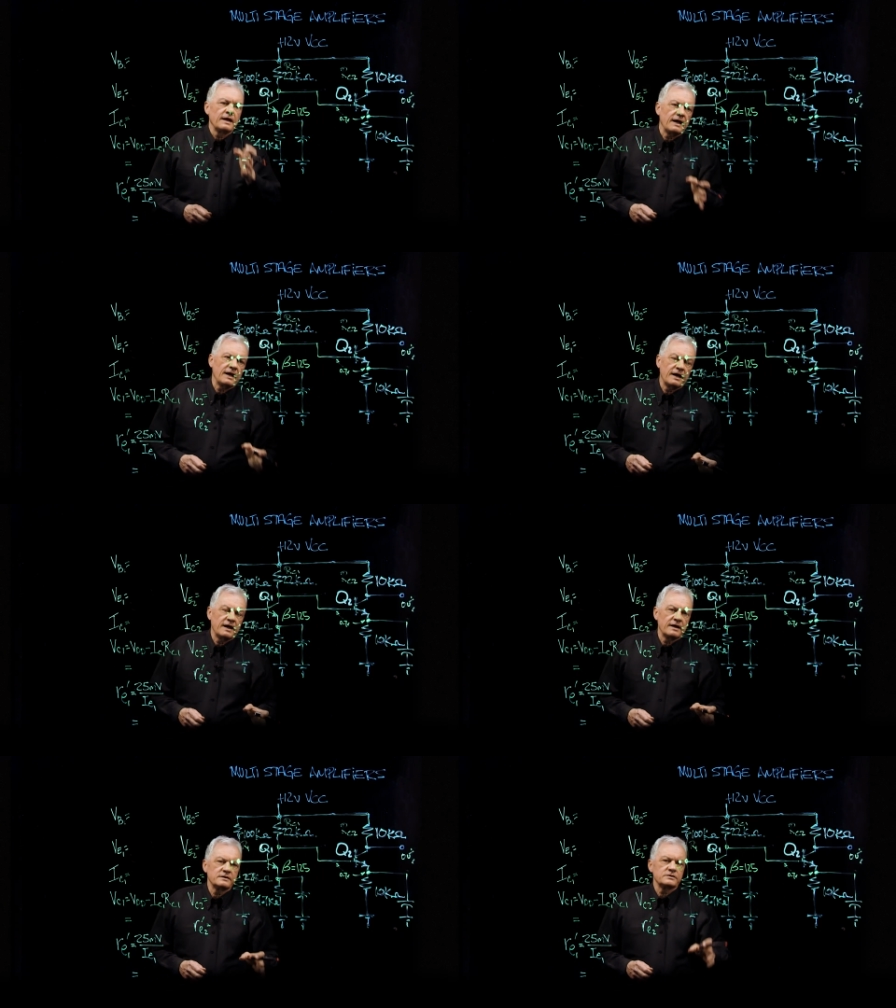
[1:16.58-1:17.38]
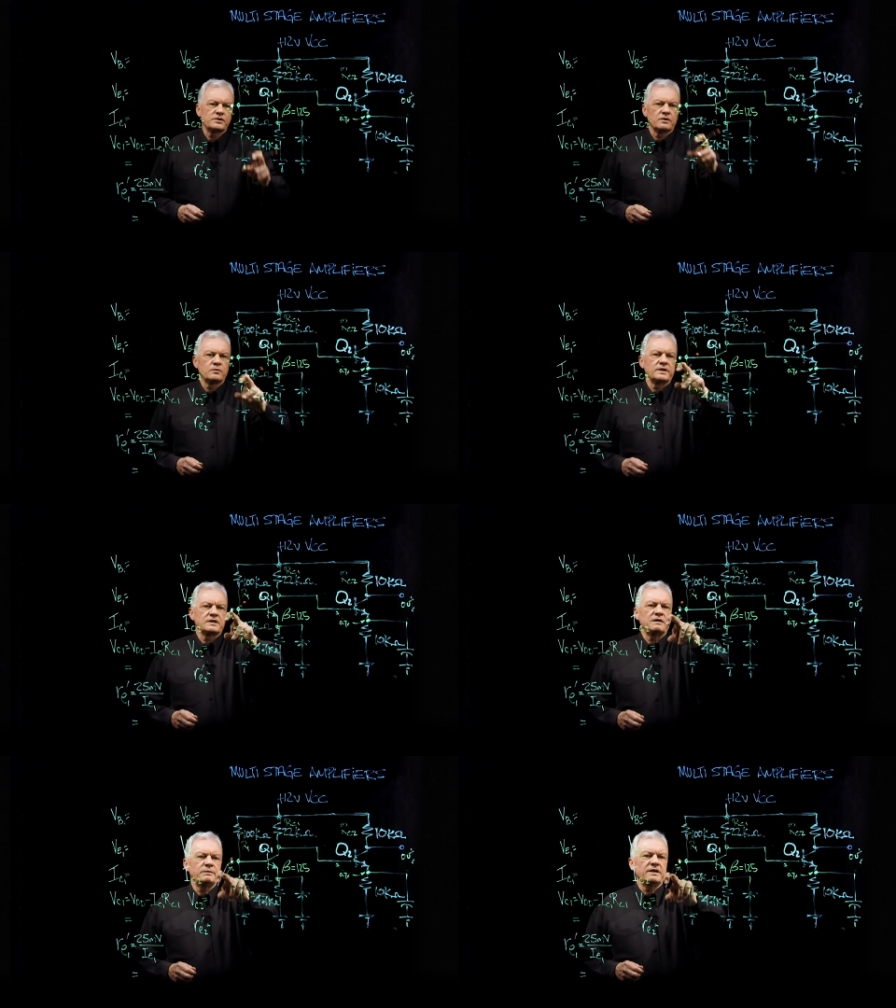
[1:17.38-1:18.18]
And so we'll
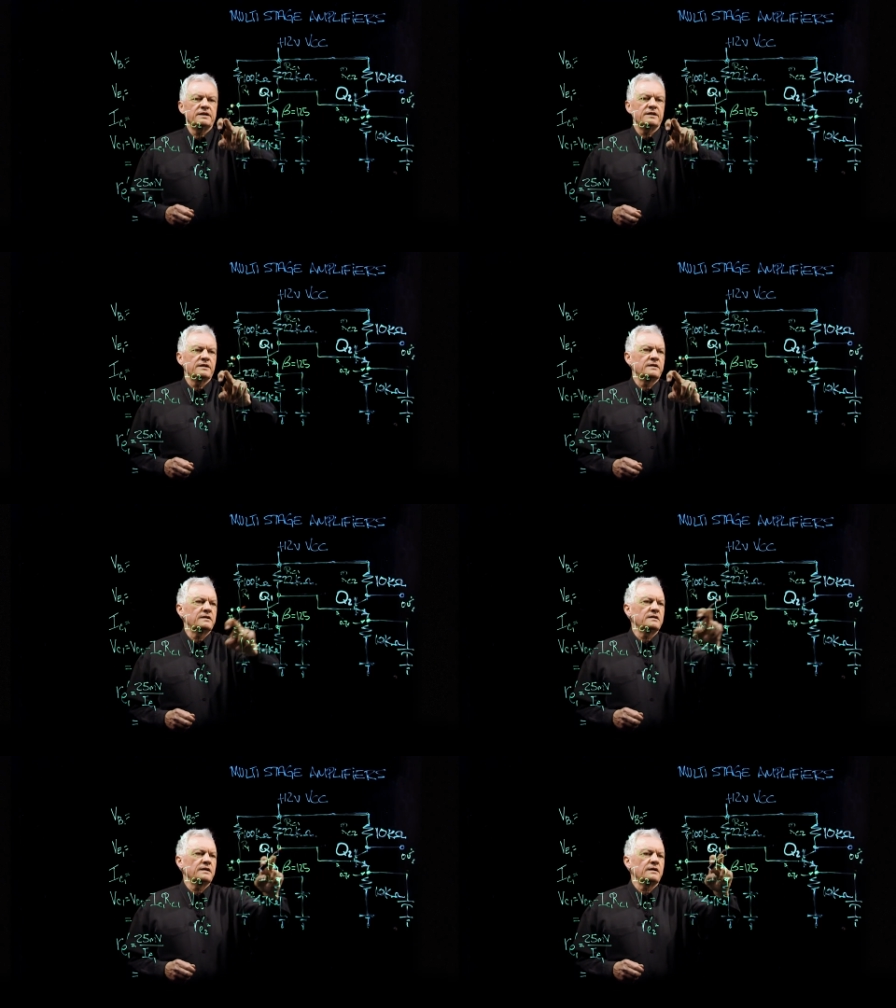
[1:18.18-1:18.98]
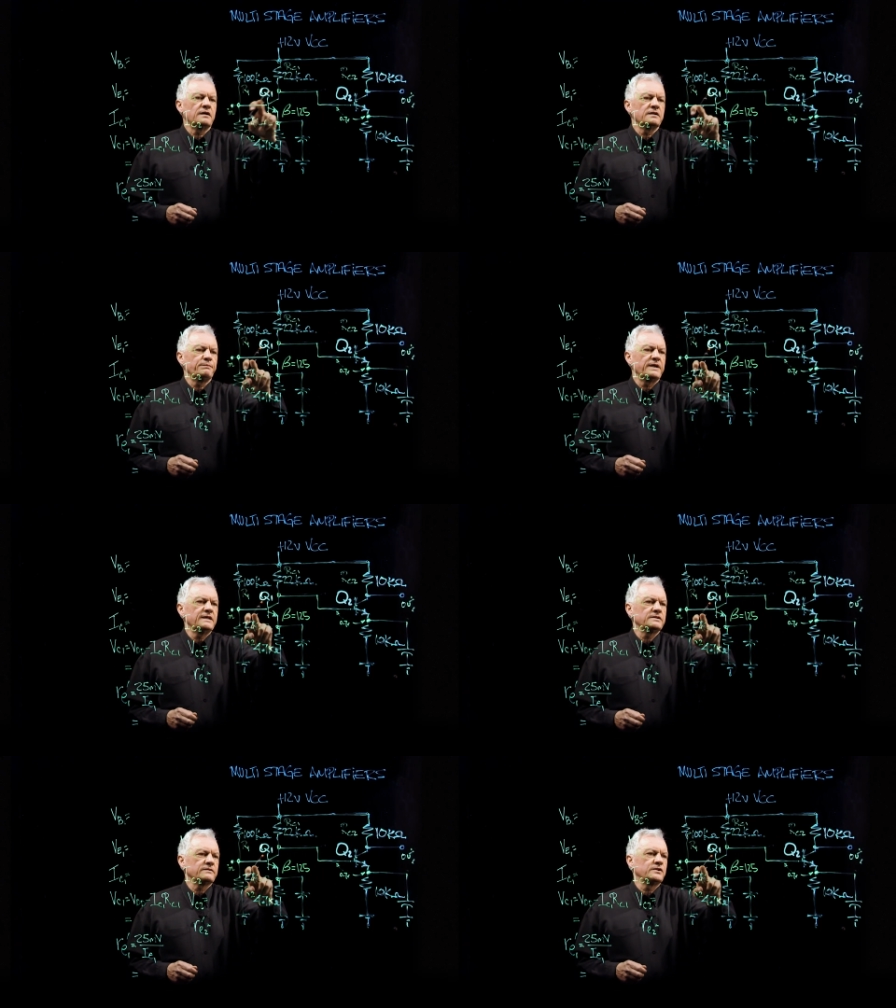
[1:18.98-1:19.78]
come in here on the
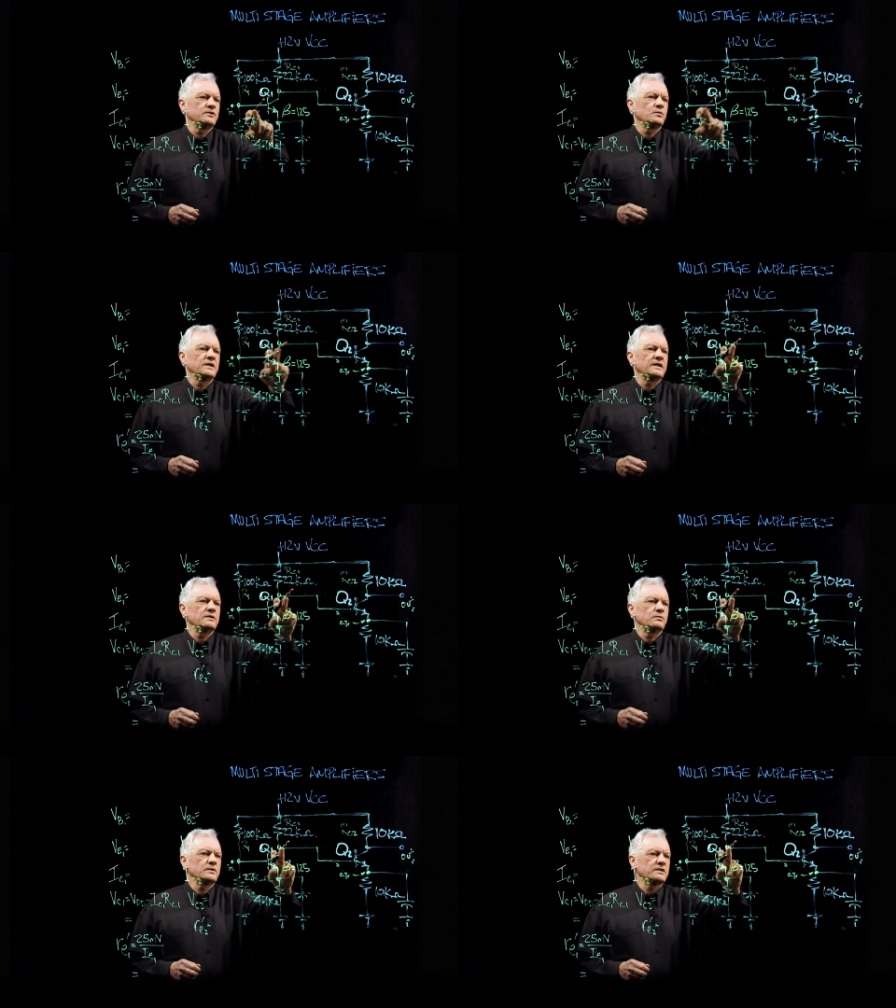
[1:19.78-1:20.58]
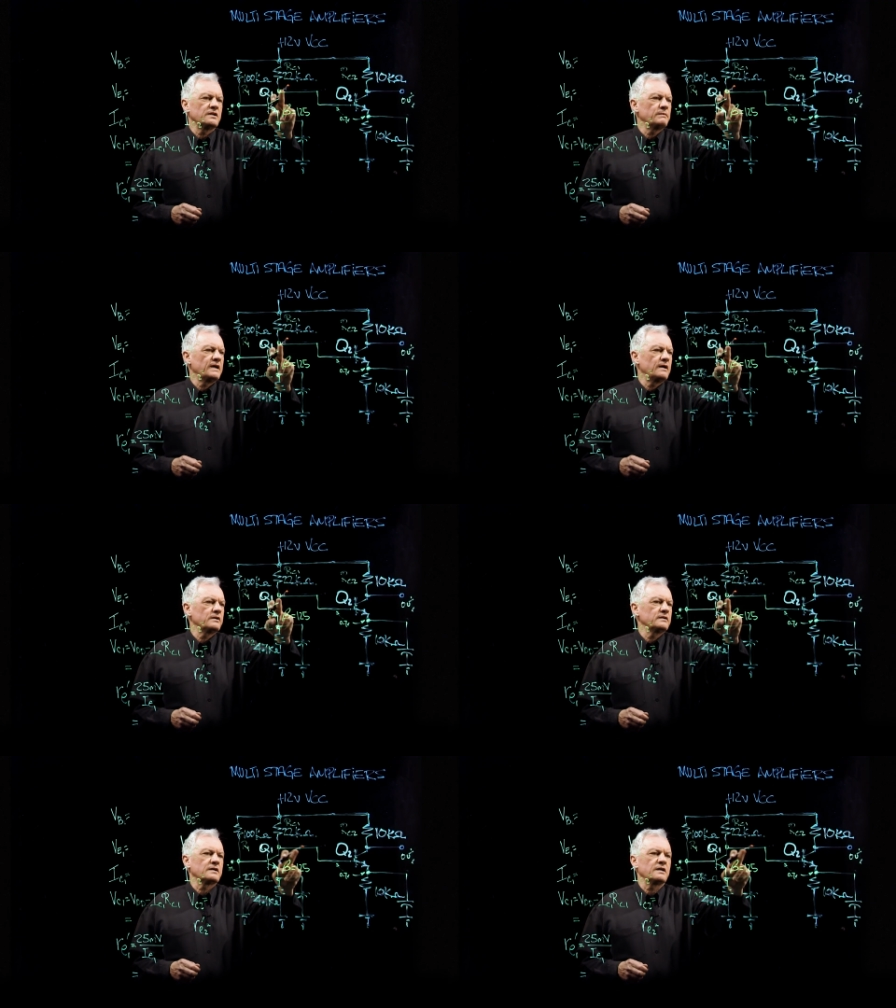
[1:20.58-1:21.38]
base of Q1, we'll come
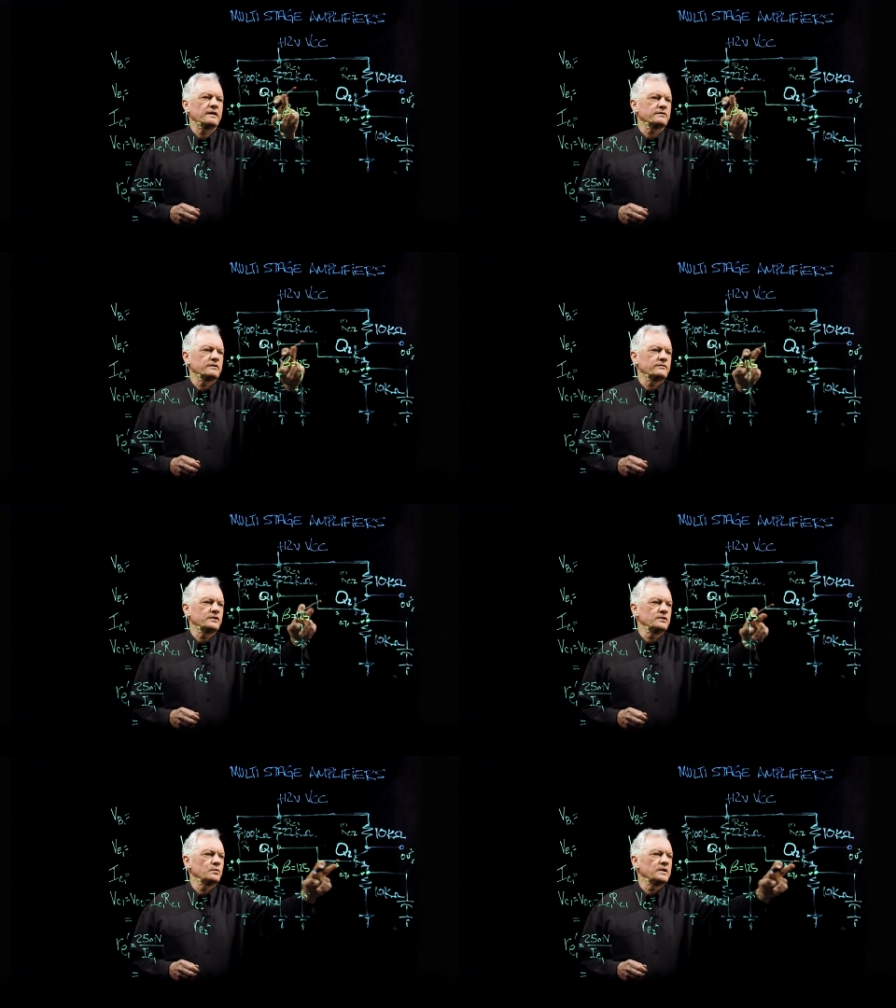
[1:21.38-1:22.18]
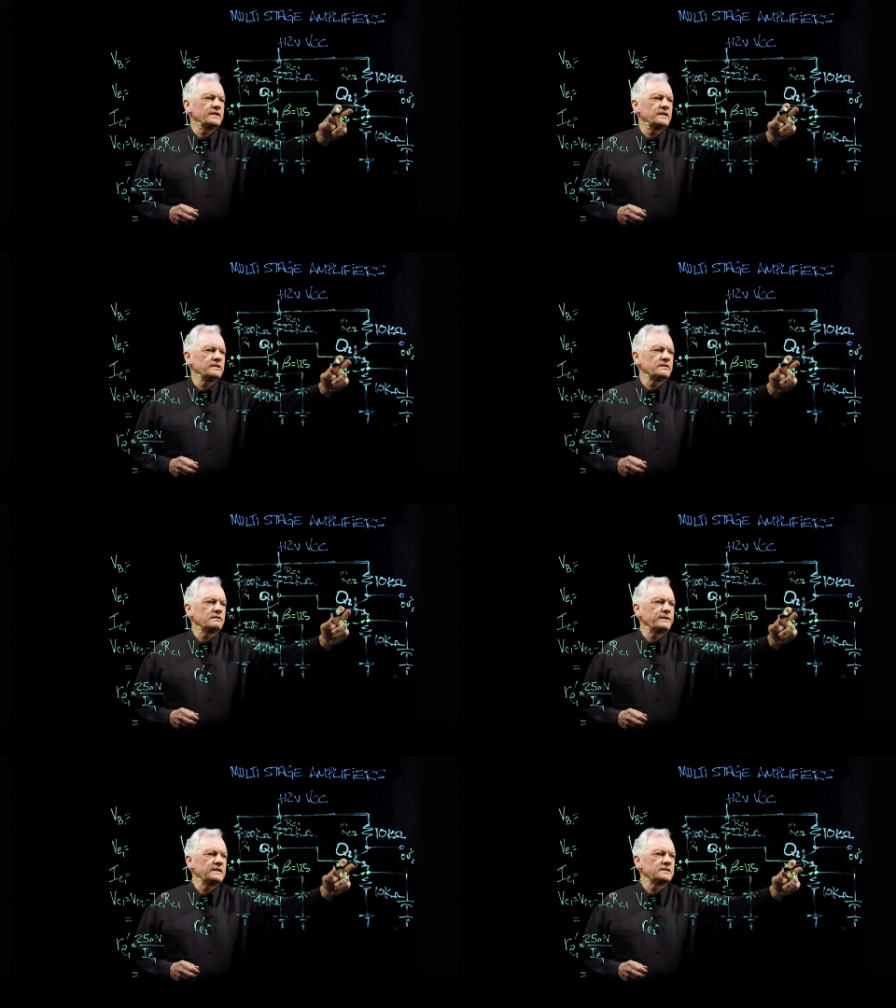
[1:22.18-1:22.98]
out on the collector of Q1 into
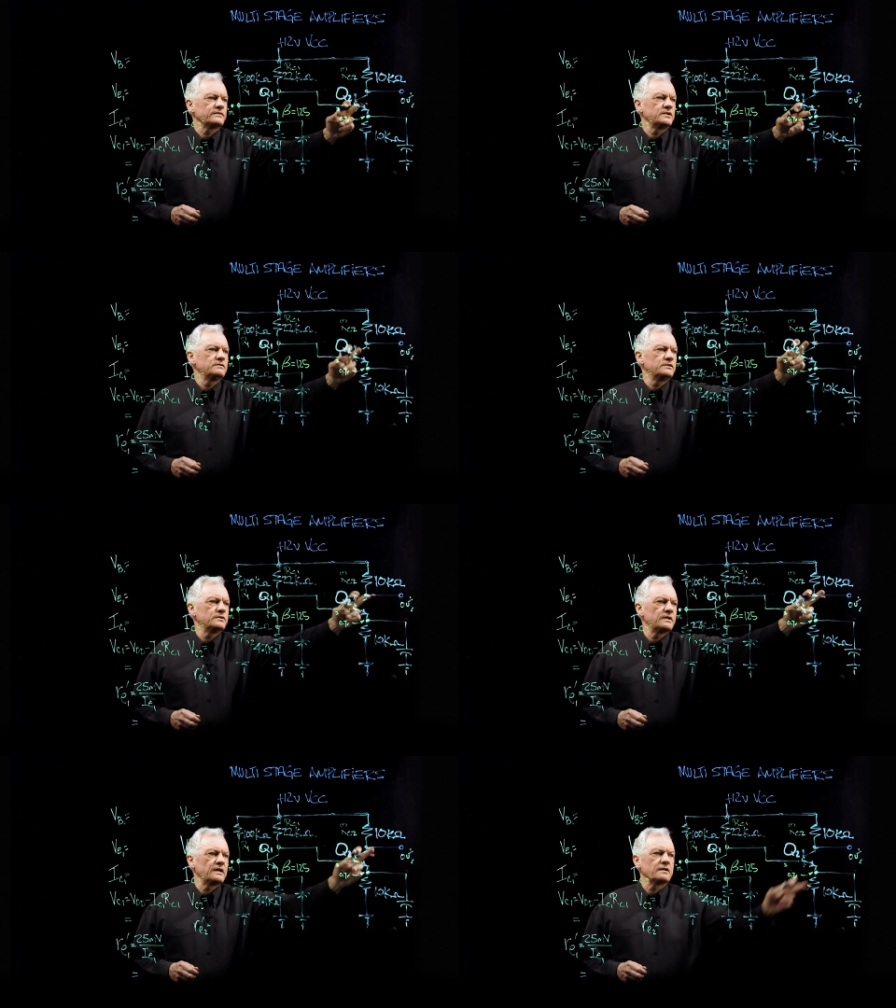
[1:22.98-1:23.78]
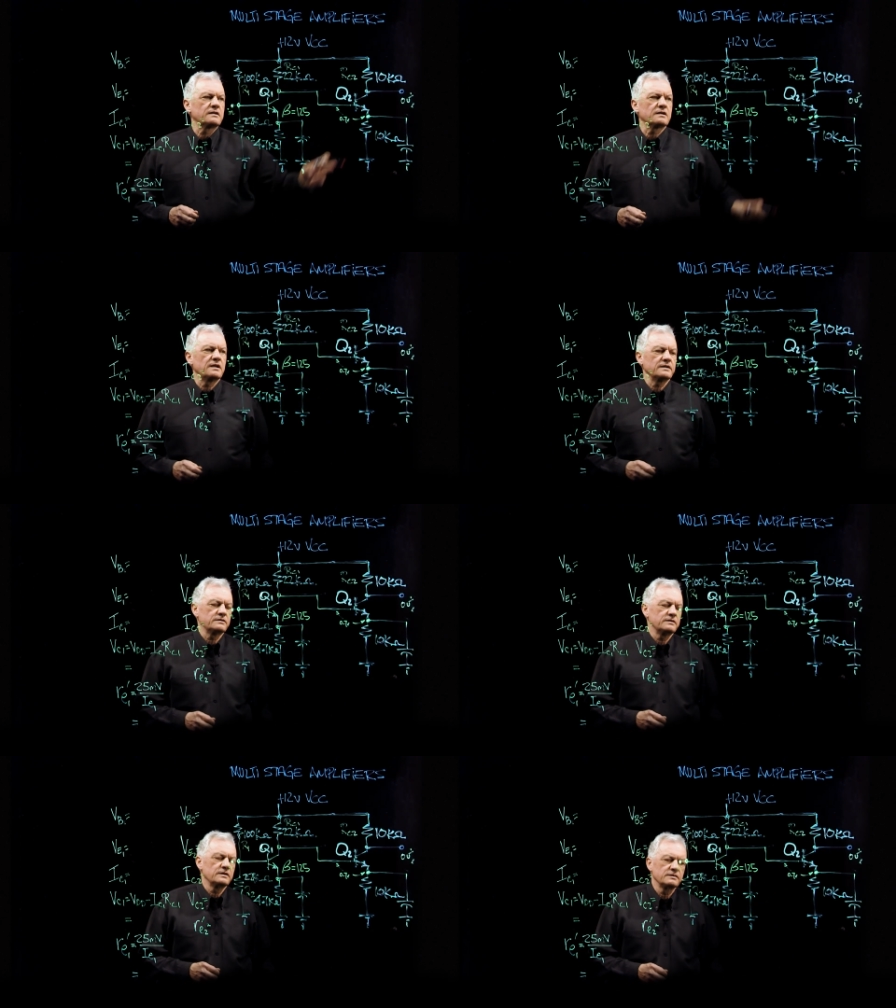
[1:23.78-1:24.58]
the base of Q2 and out of the
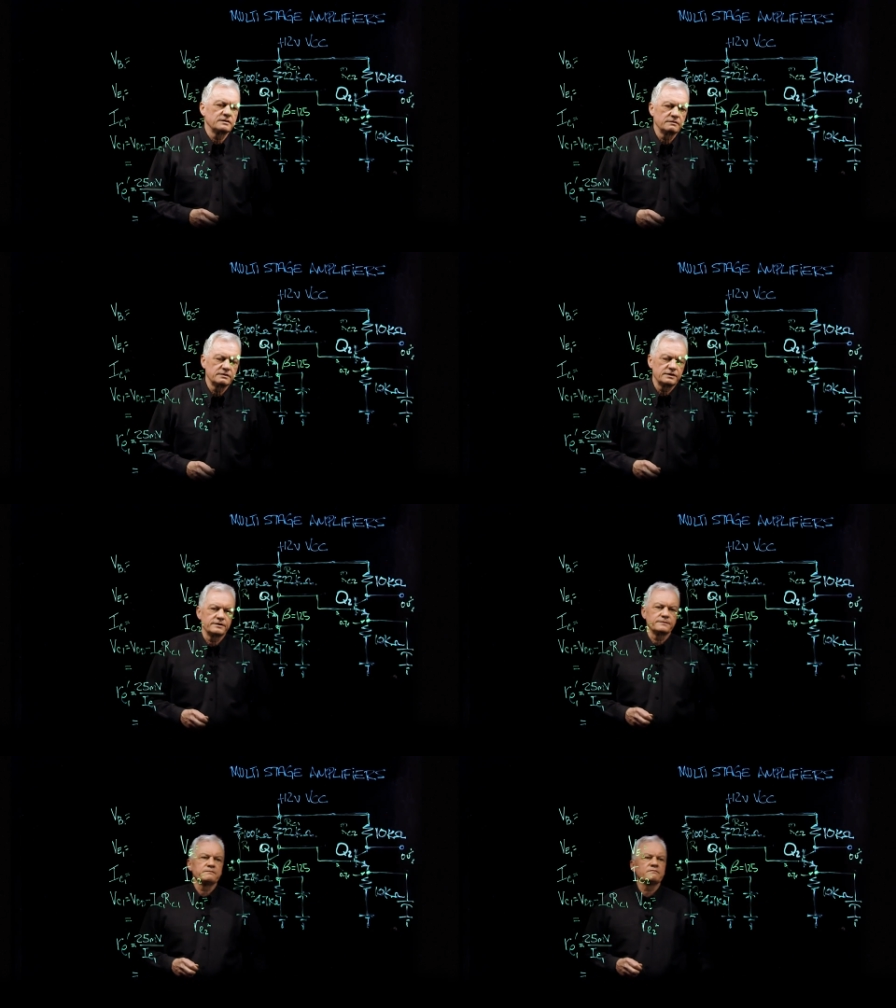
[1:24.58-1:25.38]
collector on Q2.